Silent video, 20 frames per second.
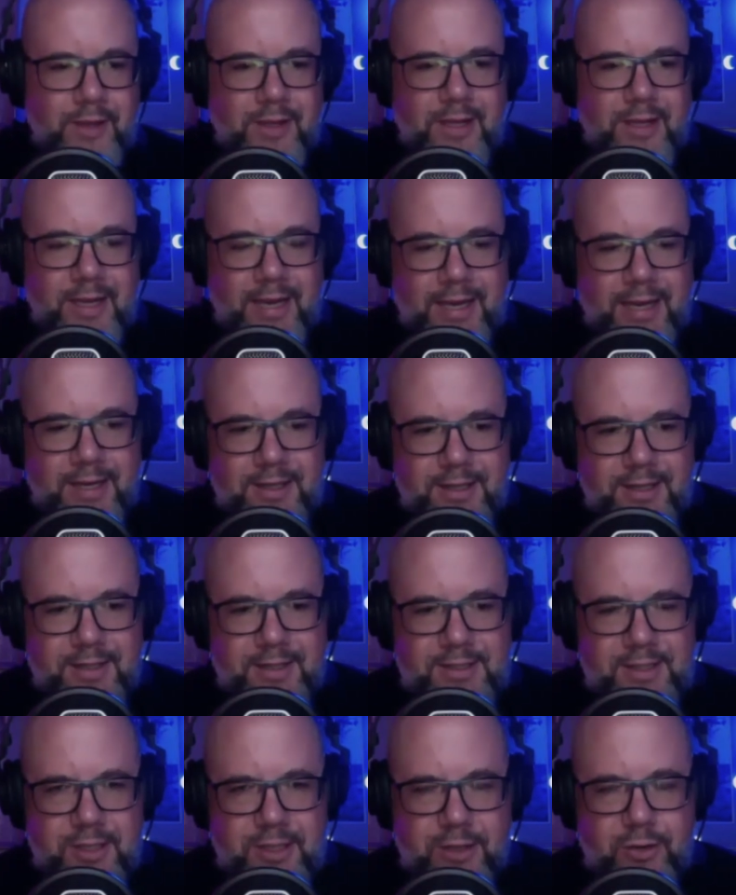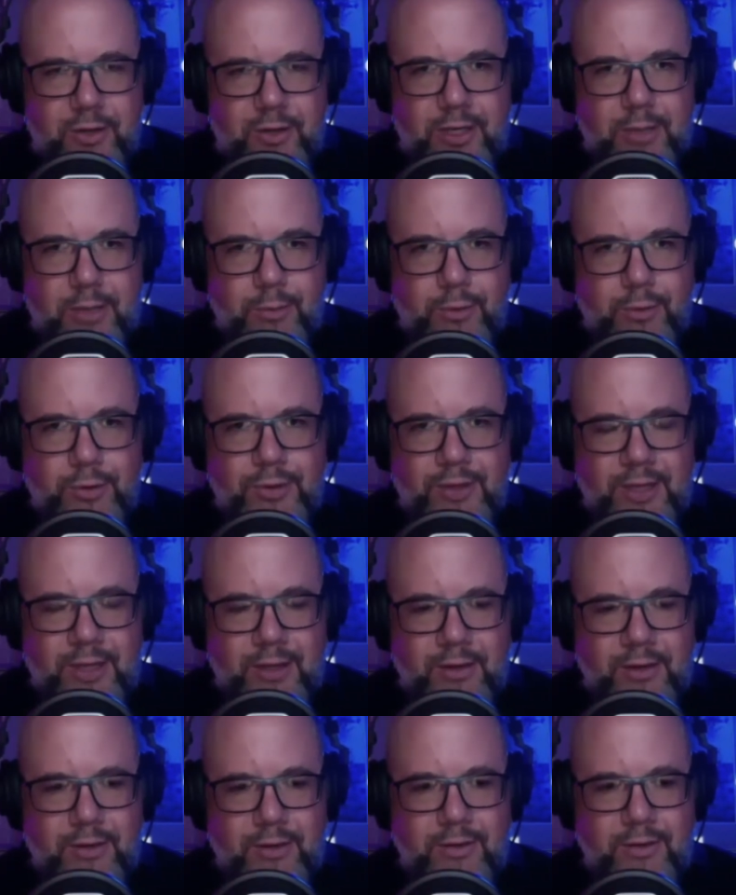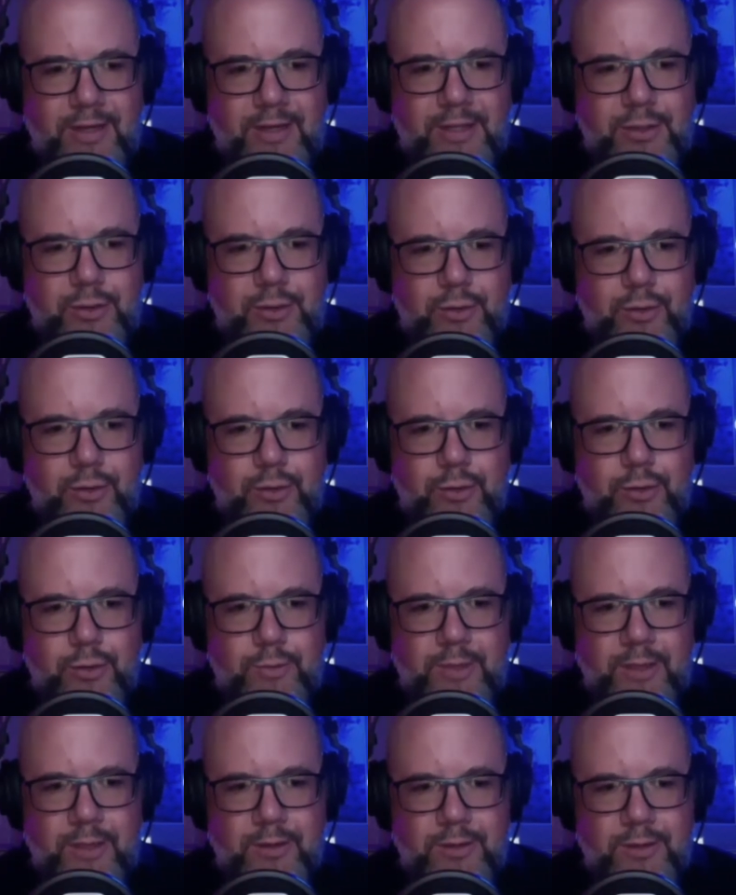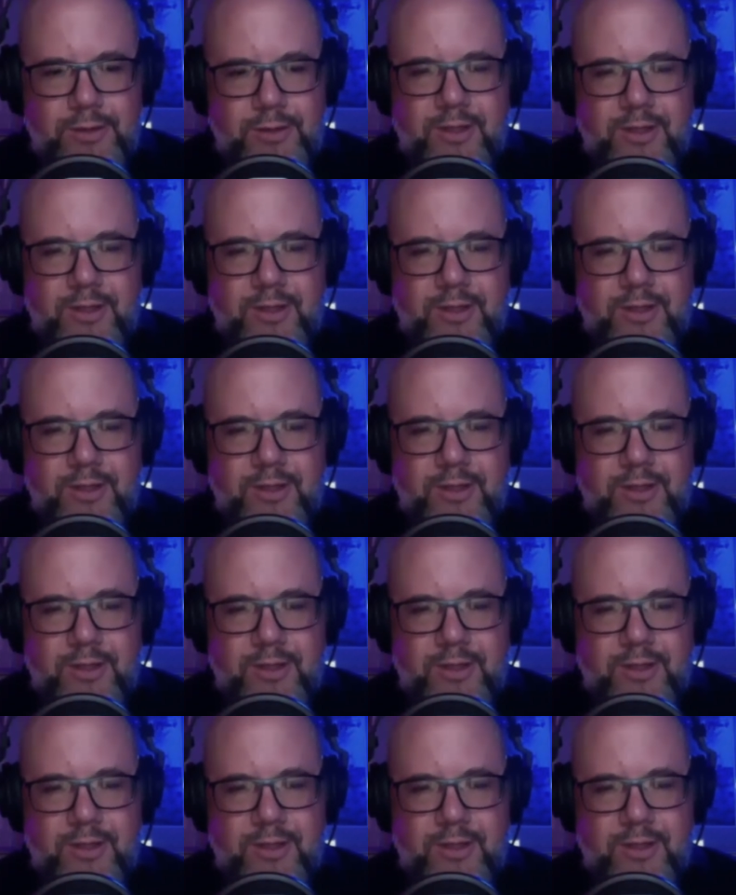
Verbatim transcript: And it, it's an incredible thing that you do, because